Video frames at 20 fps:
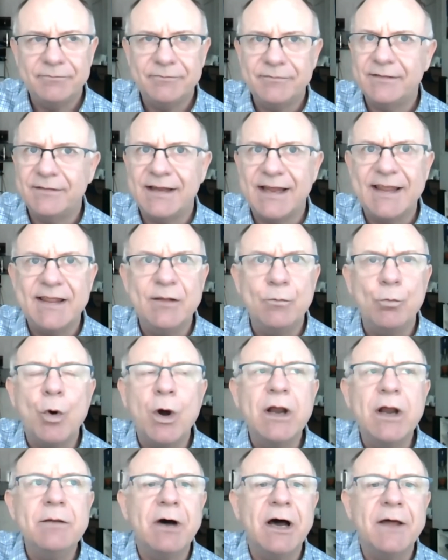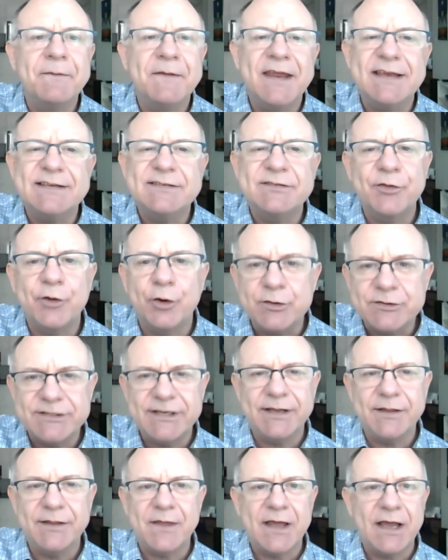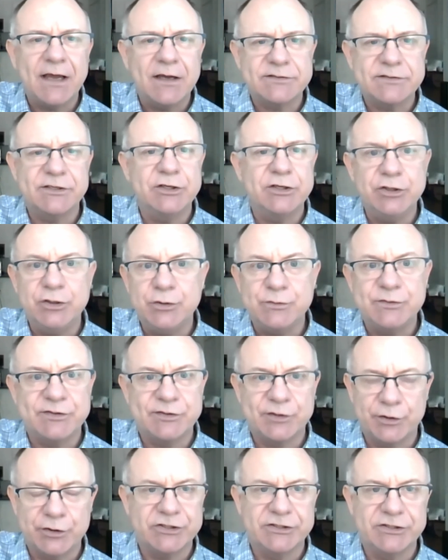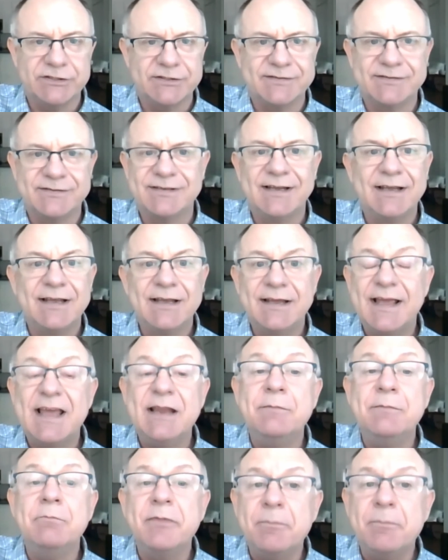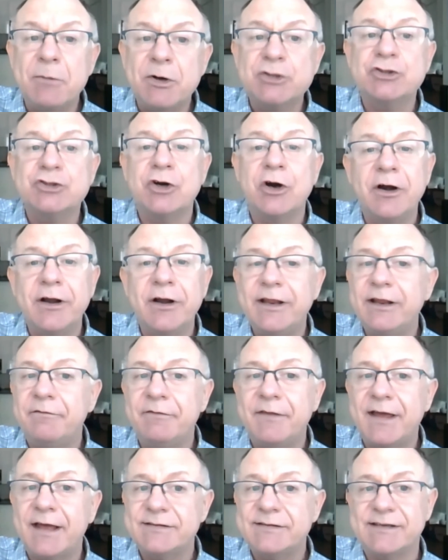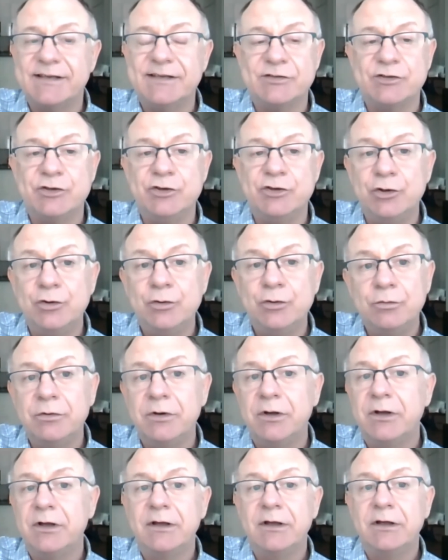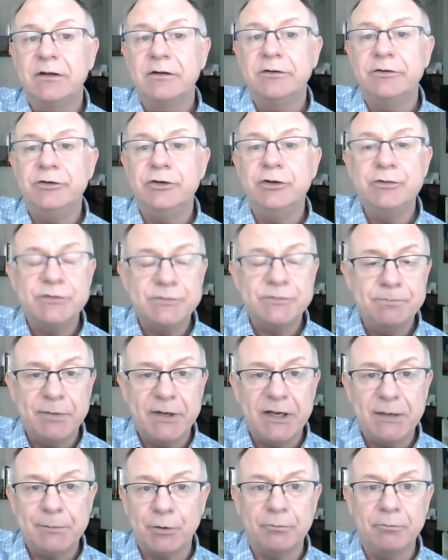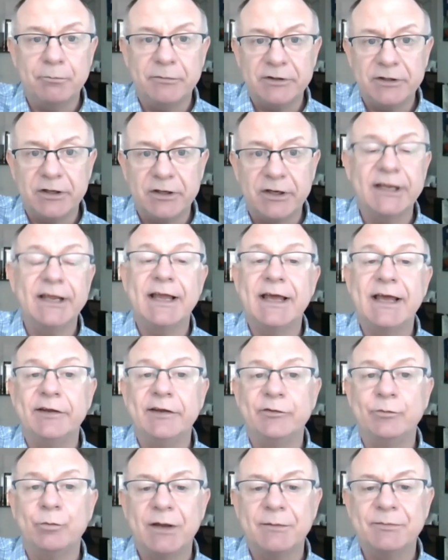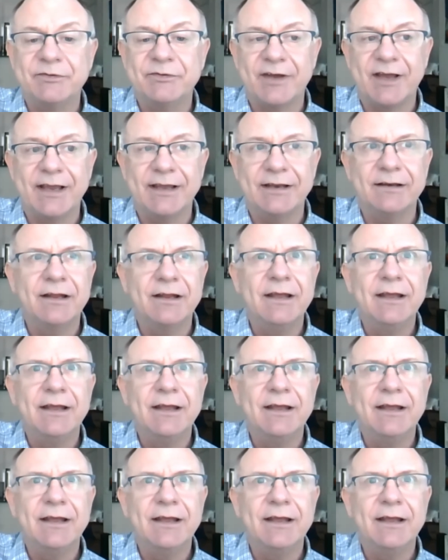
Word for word: in one month he has thirteen thousand new searches and majority of that is new new people looking at his website.